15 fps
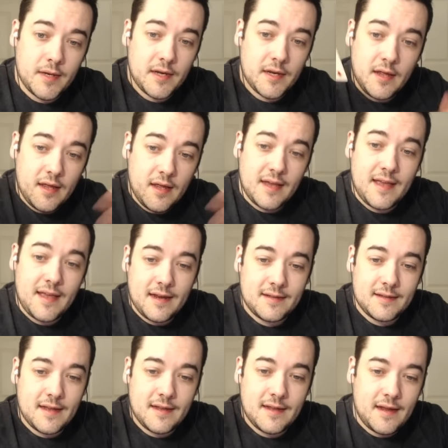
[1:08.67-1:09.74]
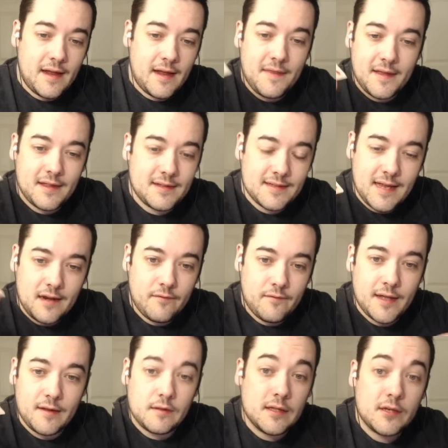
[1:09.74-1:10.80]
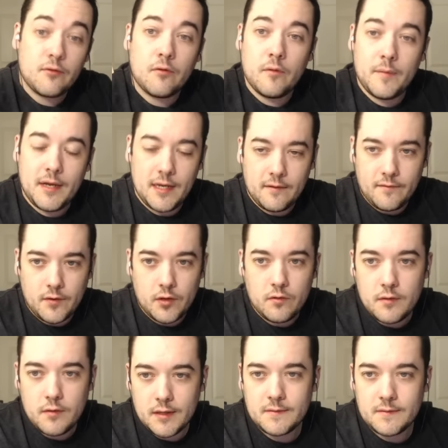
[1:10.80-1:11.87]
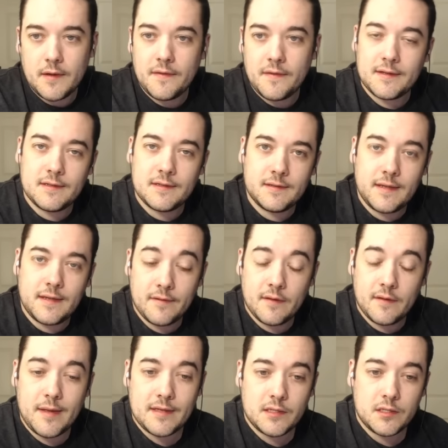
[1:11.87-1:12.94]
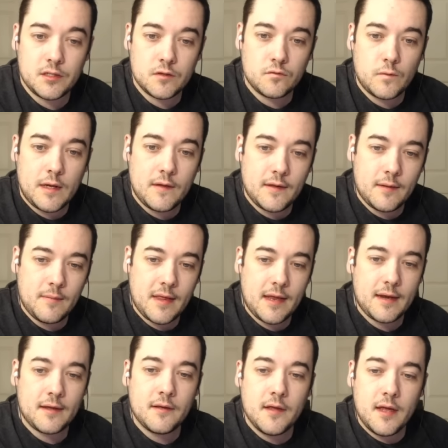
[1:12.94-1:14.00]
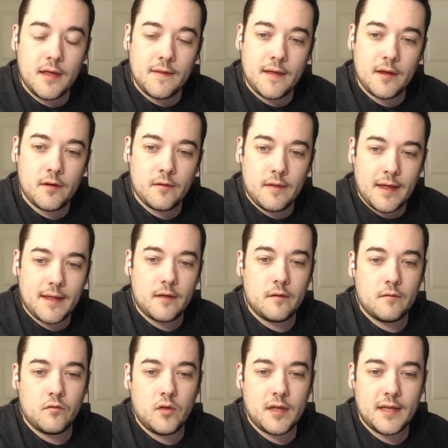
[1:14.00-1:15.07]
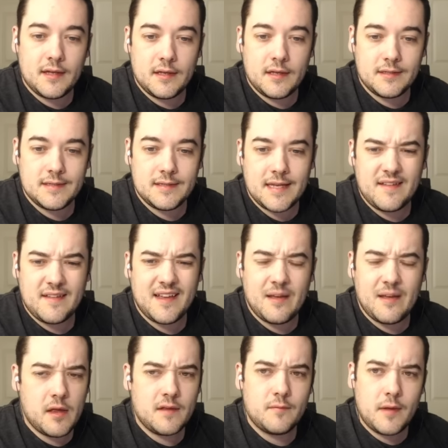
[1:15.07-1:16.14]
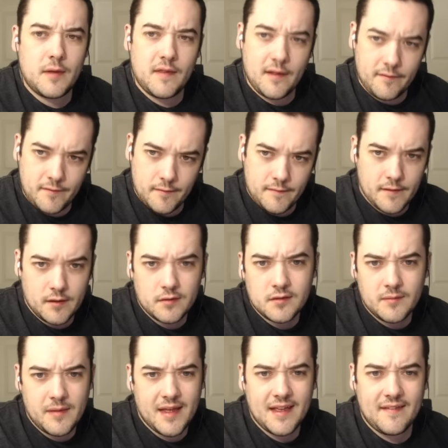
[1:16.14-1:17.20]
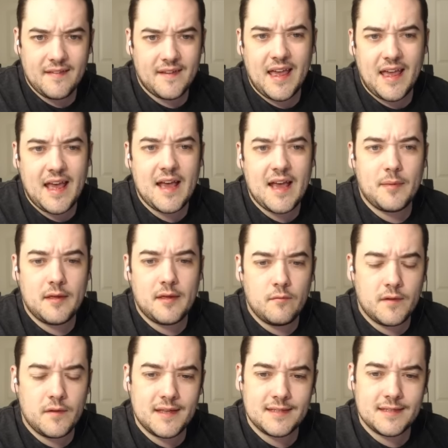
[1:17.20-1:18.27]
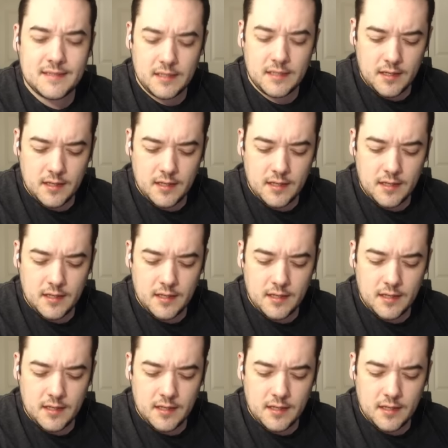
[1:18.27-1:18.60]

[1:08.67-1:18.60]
But again, it's it, I think it's kind of like a literal meaning for you this month. That's definitely the message as well that I'm getting. That you're like looking and saying like, is my life fulfilled? Am I like happy with this?